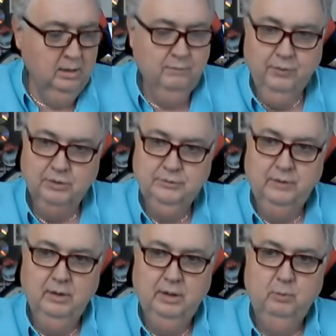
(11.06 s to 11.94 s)
First of
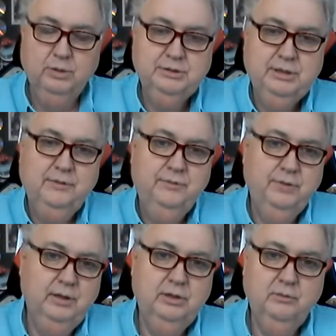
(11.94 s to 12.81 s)
all, I want to say
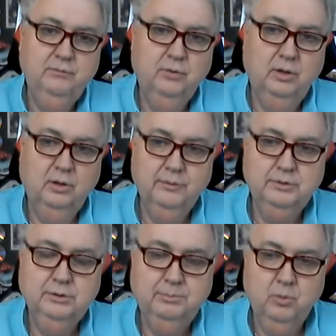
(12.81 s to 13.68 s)
thank you for all
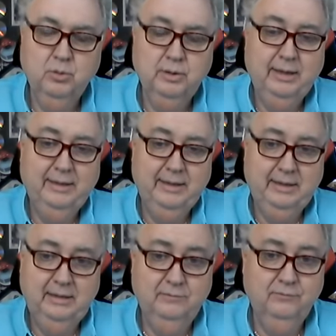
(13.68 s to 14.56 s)
the support that I
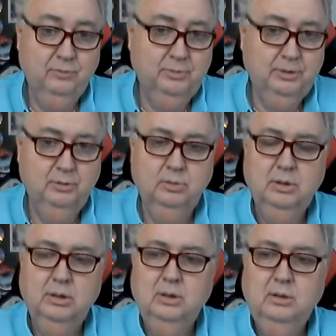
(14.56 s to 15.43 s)
get from you
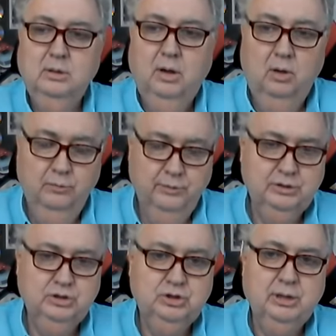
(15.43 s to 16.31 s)
on
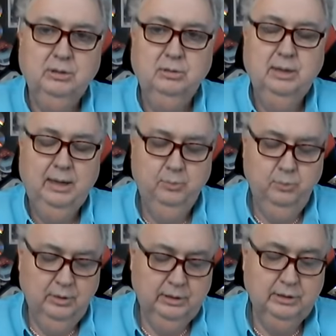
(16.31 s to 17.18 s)
this channel. I
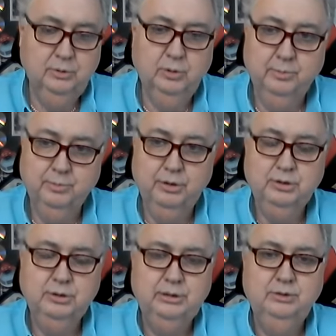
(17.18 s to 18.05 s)
really do
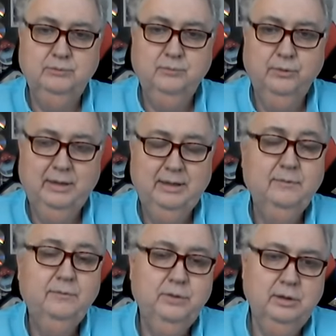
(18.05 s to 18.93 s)
appreciate you for that.
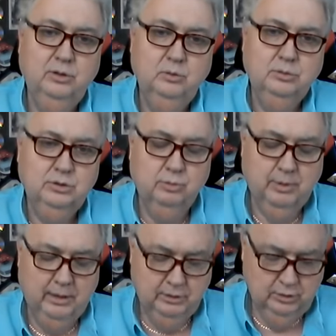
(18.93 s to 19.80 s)
Thank you so
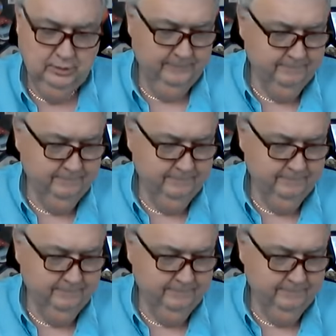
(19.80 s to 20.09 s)
much.